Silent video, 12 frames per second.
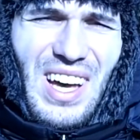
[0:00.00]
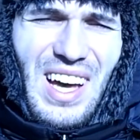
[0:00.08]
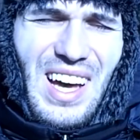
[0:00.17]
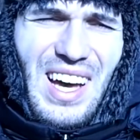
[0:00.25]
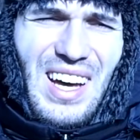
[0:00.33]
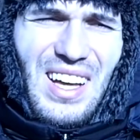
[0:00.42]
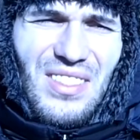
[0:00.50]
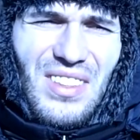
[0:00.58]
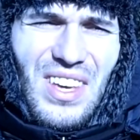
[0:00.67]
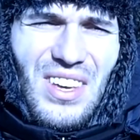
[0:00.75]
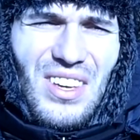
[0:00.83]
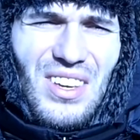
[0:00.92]
and
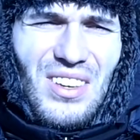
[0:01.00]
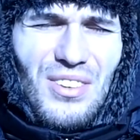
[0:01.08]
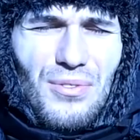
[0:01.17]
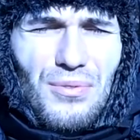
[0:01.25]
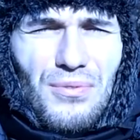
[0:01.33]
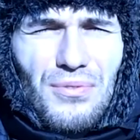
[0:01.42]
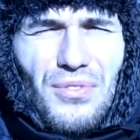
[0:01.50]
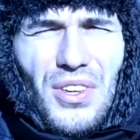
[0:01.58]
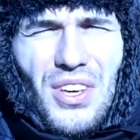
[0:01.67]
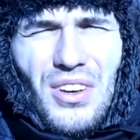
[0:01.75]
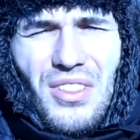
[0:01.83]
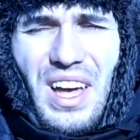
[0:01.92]
they
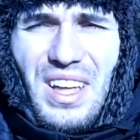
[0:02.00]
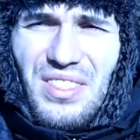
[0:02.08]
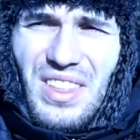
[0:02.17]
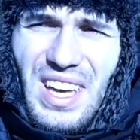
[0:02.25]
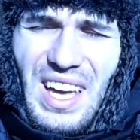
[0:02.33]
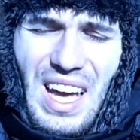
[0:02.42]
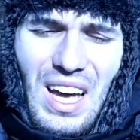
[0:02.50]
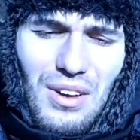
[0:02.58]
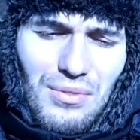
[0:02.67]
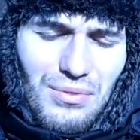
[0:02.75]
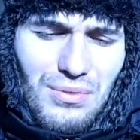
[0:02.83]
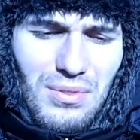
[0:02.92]
feel that they have